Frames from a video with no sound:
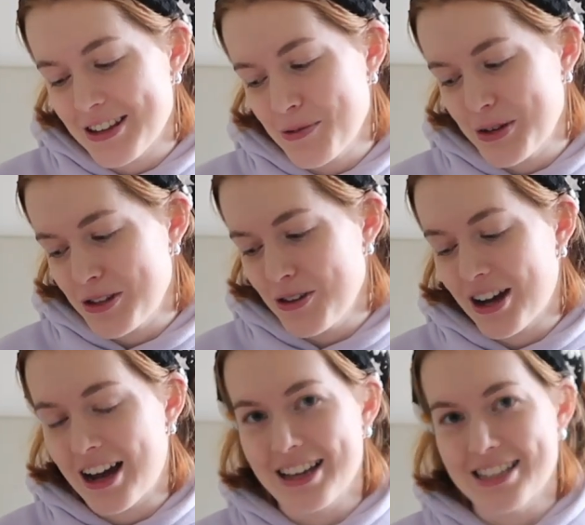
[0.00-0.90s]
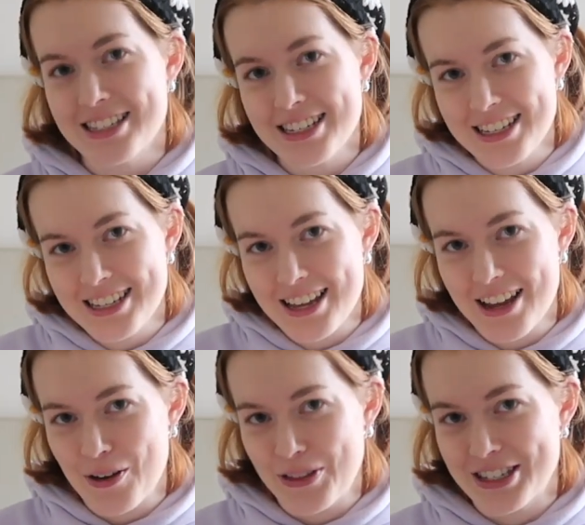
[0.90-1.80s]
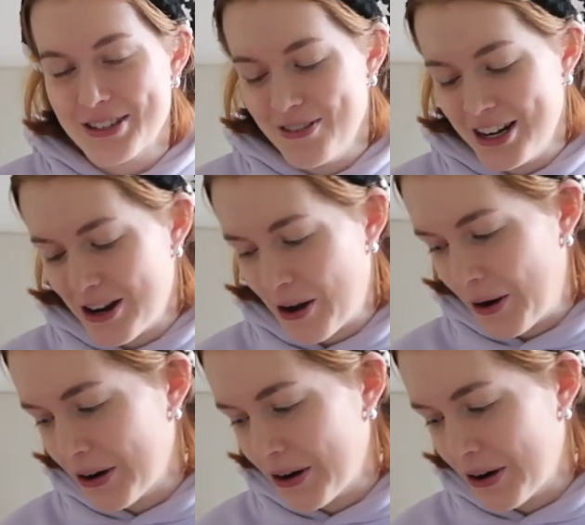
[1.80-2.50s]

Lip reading: it with you guys on this video.